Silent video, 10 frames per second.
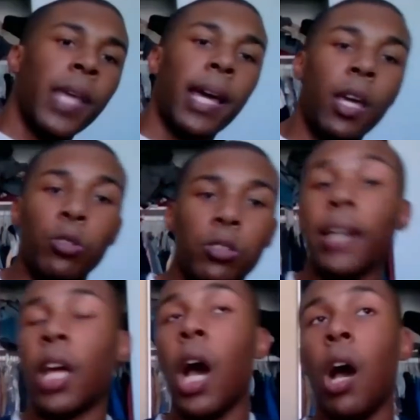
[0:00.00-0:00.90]
Yeah, he was
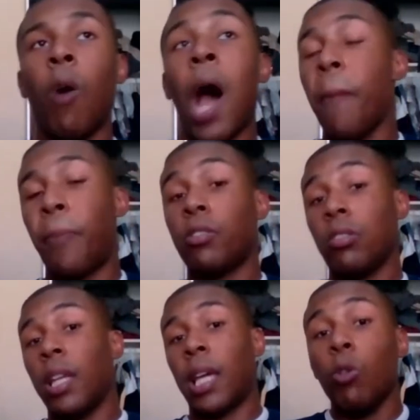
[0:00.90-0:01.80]
let go. I
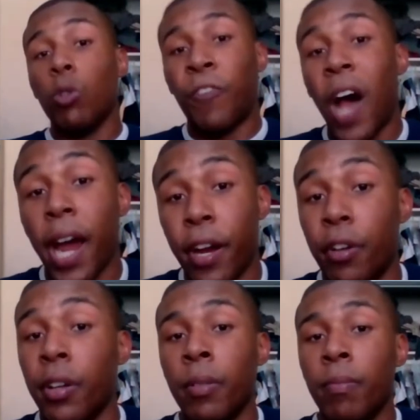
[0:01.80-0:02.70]
personally think he was
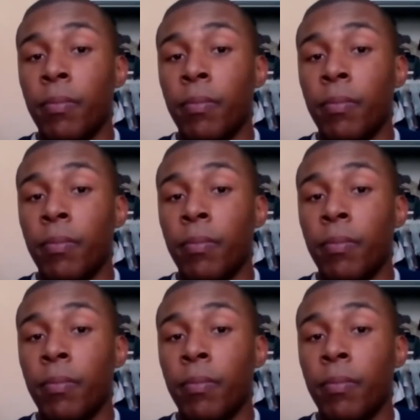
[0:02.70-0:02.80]
fired.